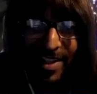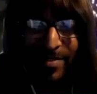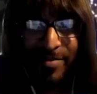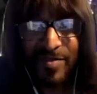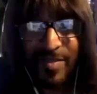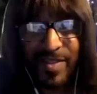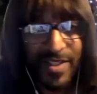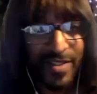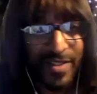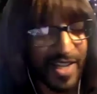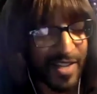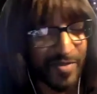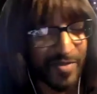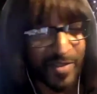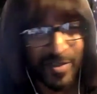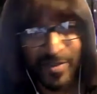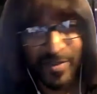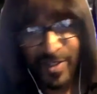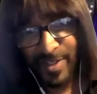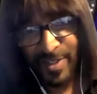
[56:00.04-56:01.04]
It feels
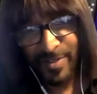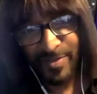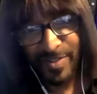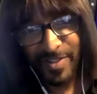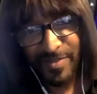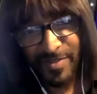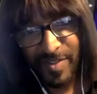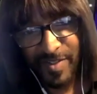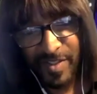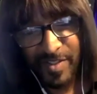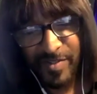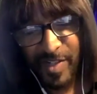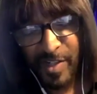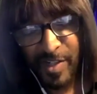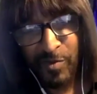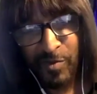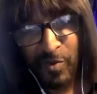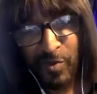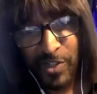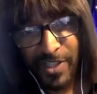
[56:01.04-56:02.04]
very
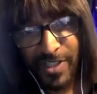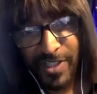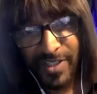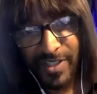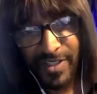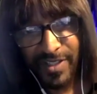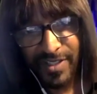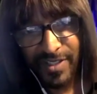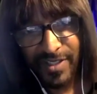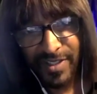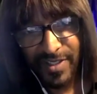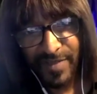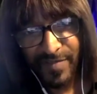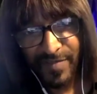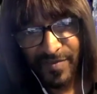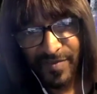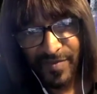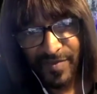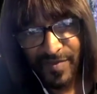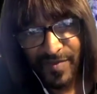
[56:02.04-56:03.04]
freeing
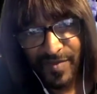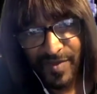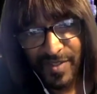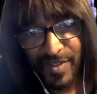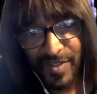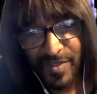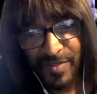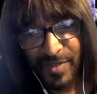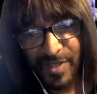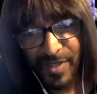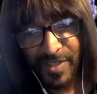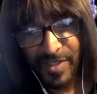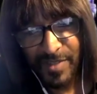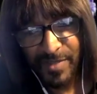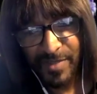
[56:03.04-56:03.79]
to me to be